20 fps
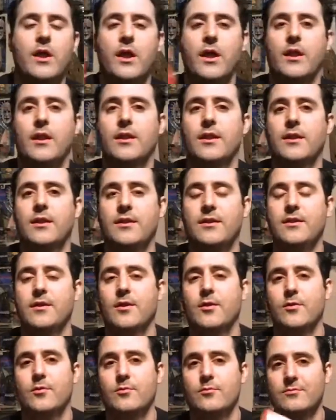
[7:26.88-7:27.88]
and you
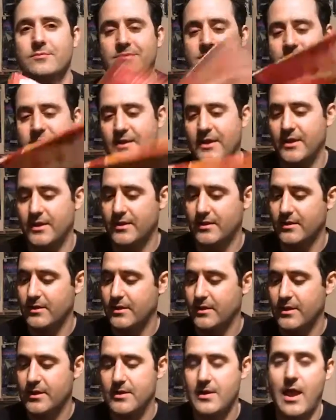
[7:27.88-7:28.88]
know,
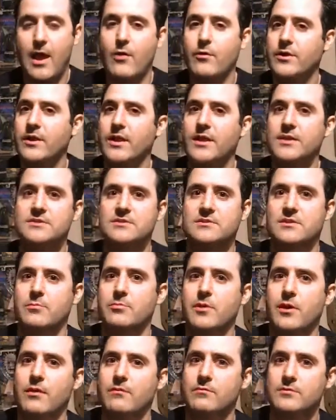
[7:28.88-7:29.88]
nowadays
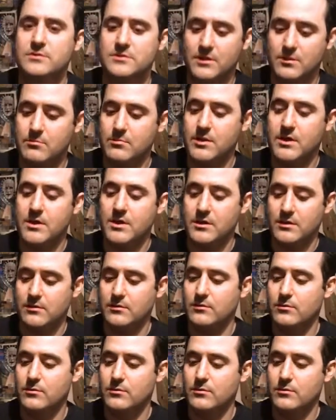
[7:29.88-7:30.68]
slipcovers can be